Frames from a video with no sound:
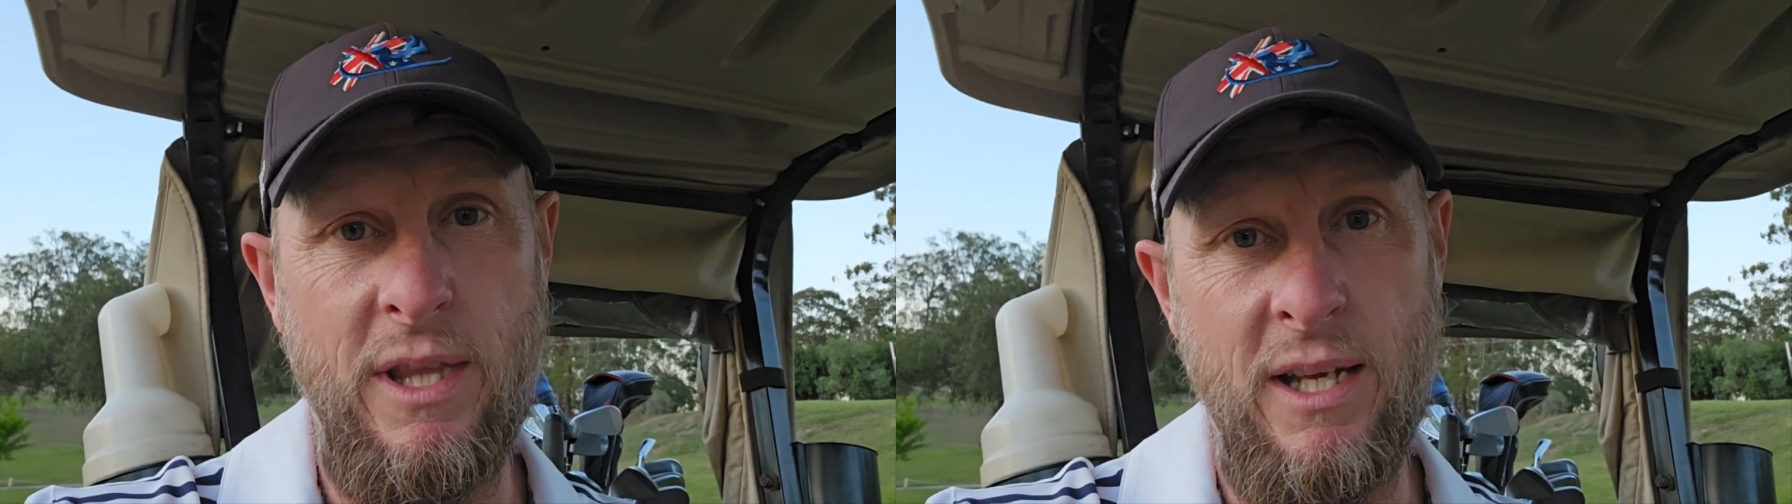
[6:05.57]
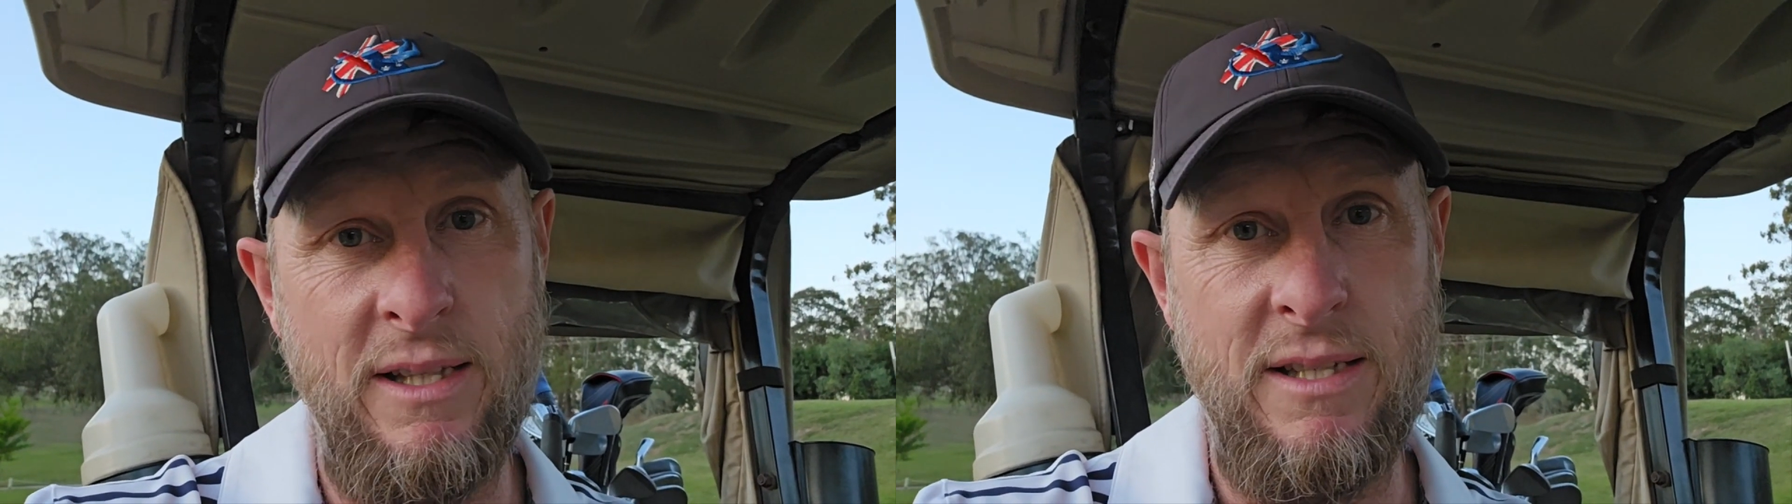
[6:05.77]

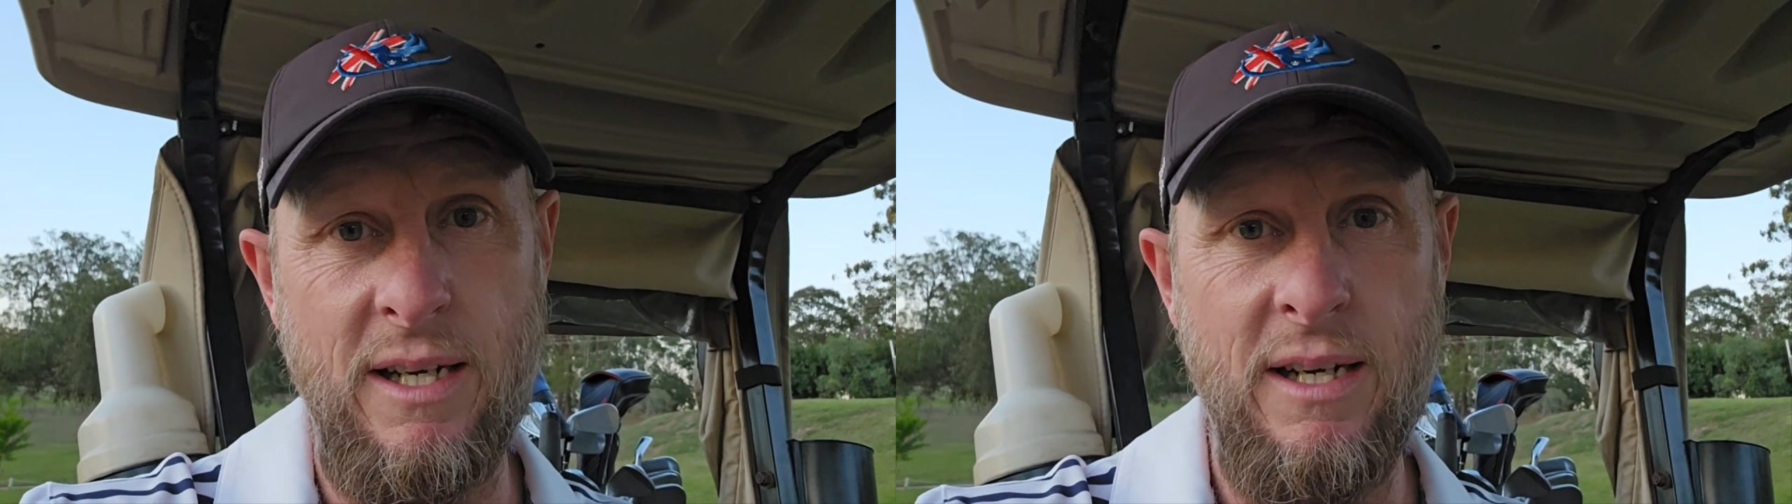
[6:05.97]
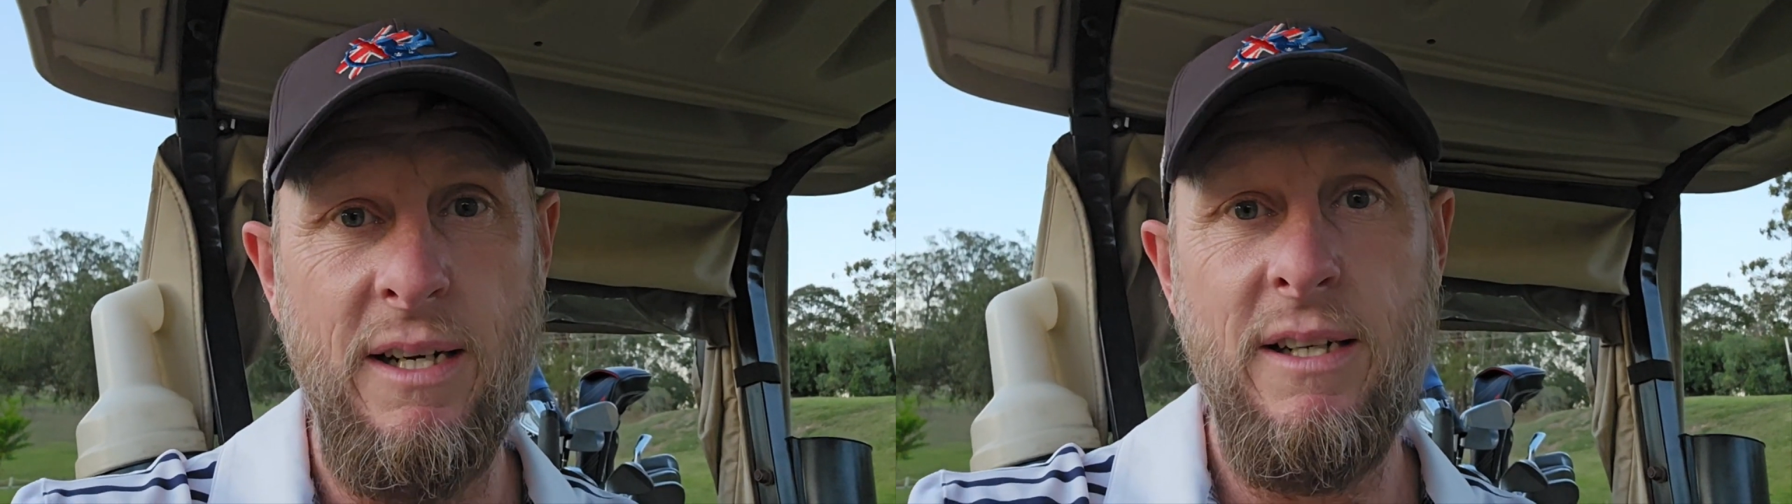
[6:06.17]

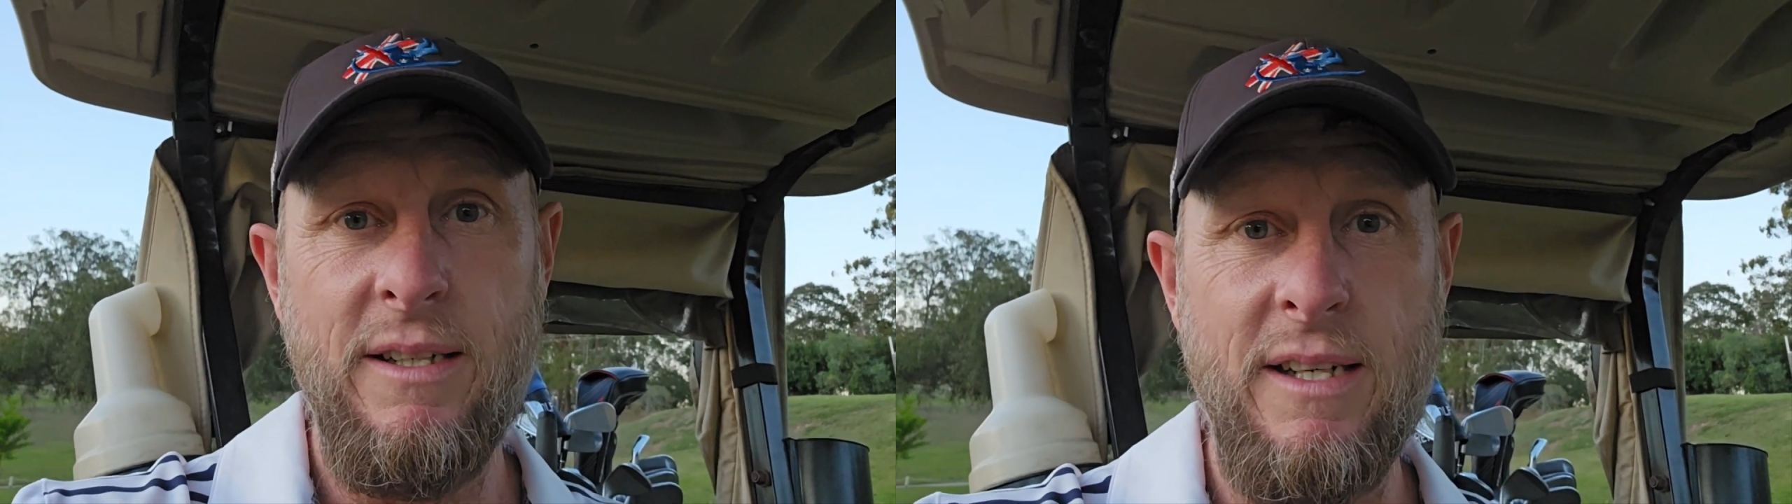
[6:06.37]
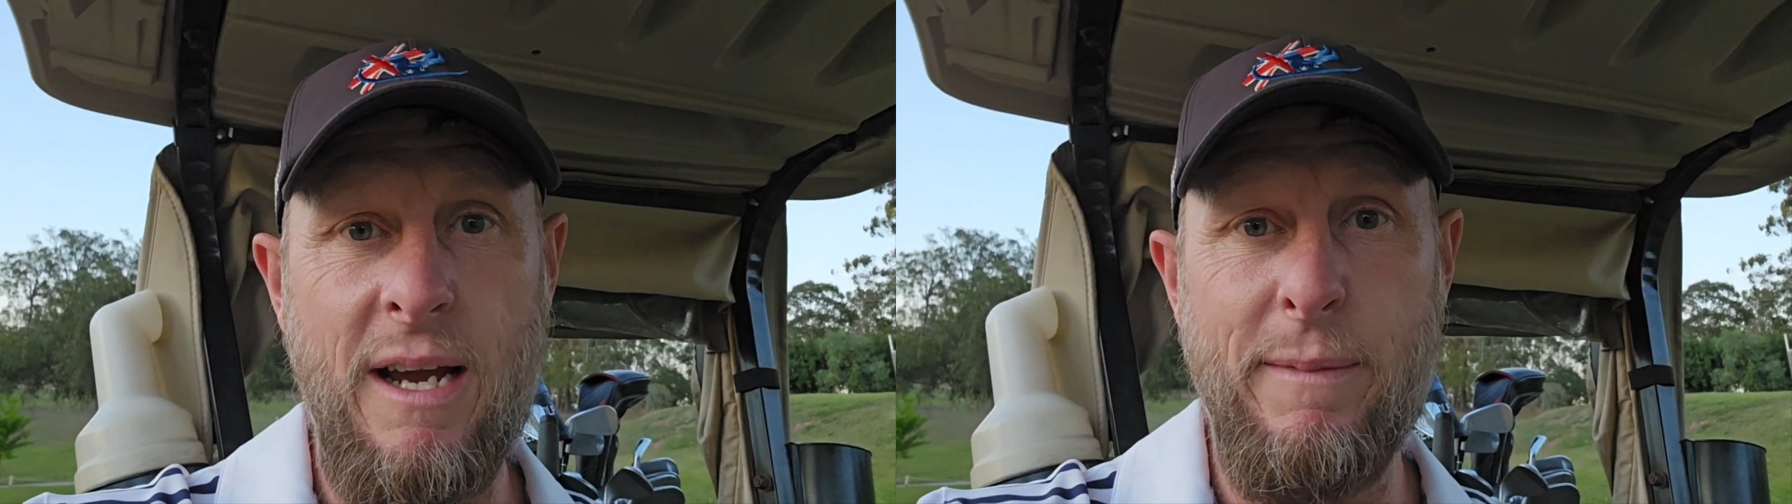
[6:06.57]
that
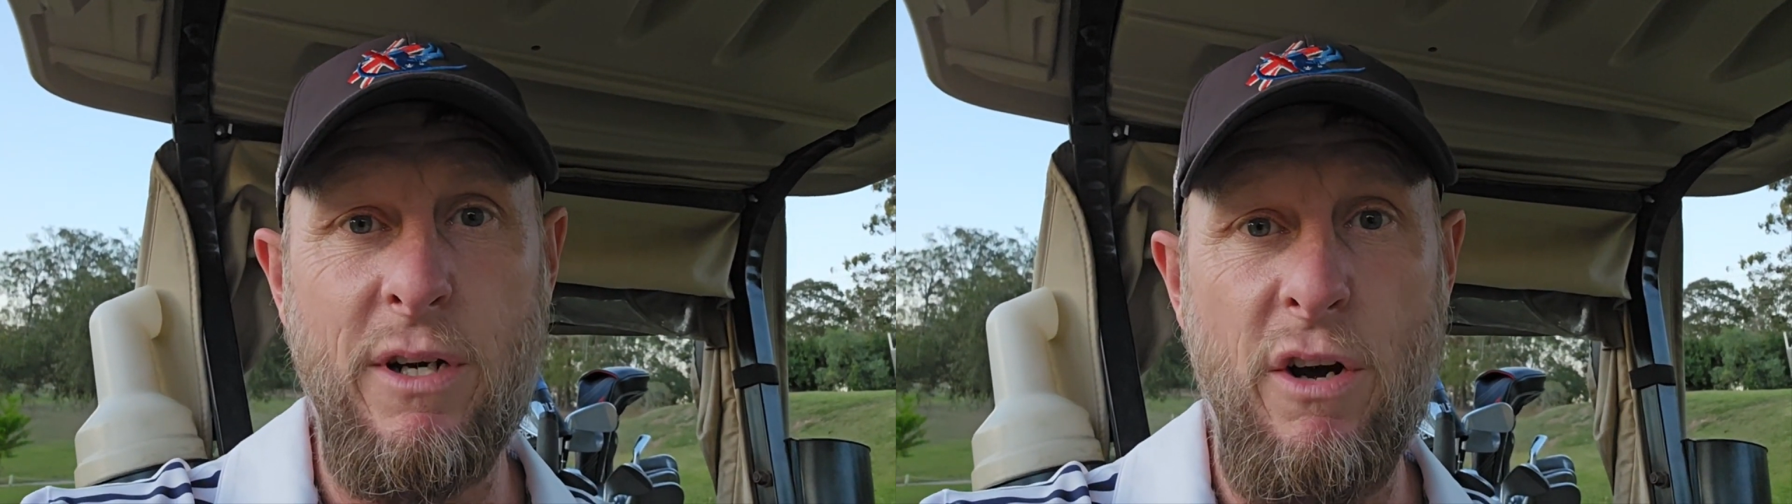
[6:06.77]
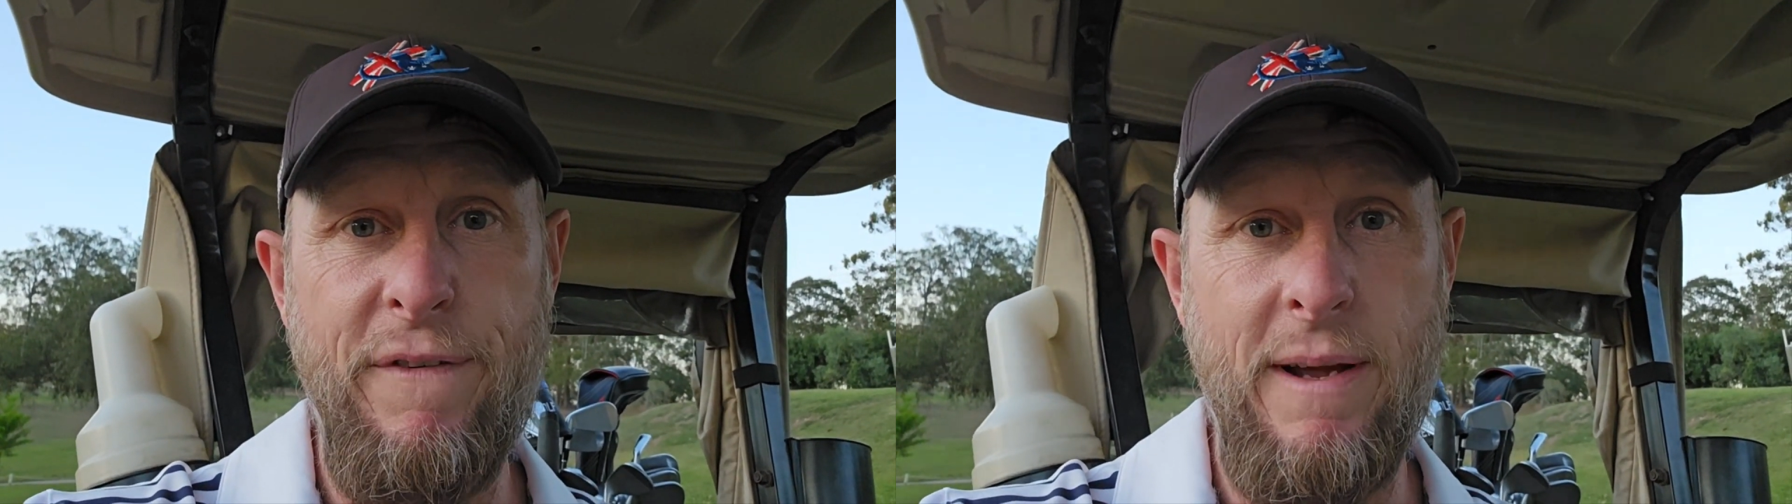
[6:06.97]
Garmin
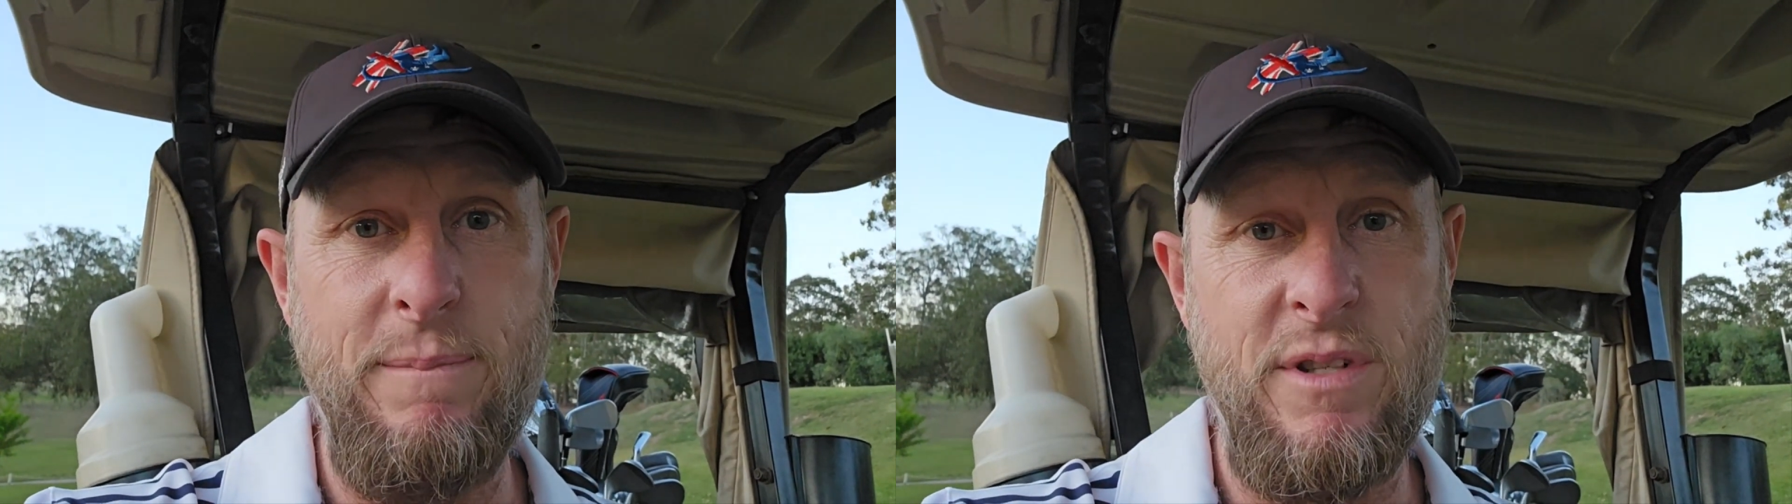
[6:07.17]
golf app.